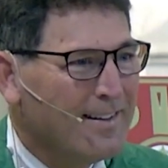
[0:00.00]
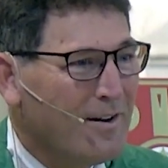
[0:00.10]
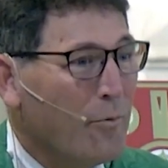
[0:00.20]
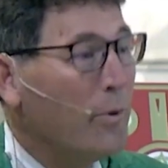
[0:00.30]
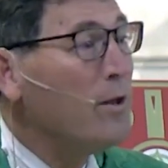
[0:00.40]

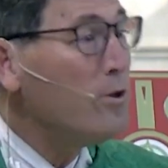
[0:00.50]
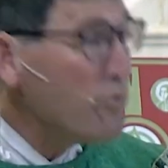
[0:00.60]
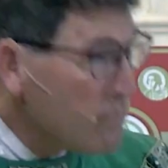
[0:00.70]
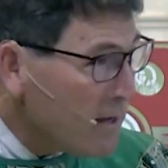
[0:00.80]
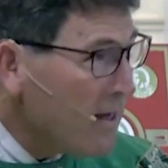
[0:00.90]
When
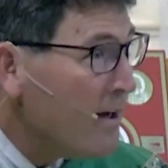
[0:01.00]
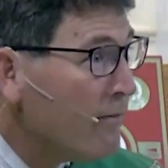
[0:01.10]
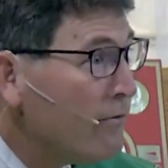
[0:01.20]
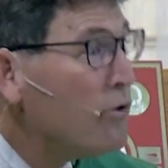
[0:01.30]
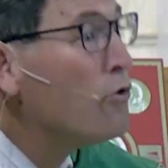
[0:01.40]
you
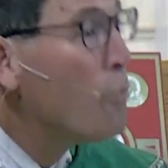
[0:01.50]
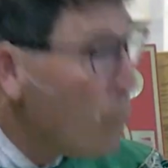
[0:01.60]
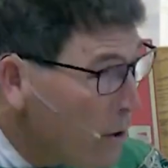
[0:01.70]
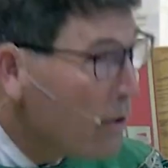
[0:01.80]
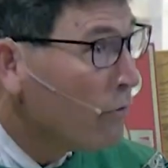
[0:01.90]
give, you
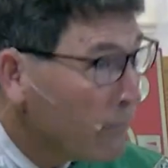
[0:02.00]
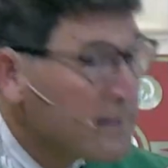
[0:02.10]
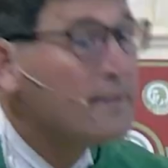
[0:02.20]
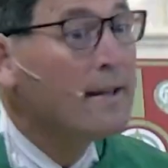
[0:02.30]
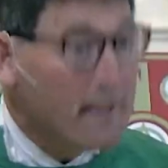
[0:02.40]
will
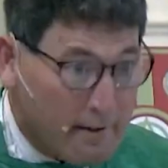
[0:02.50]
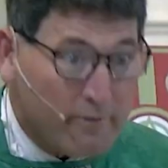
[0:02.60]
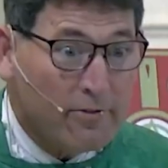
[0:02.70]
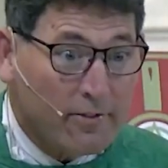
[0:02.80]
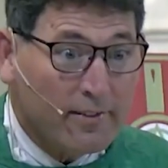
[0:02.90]
receive.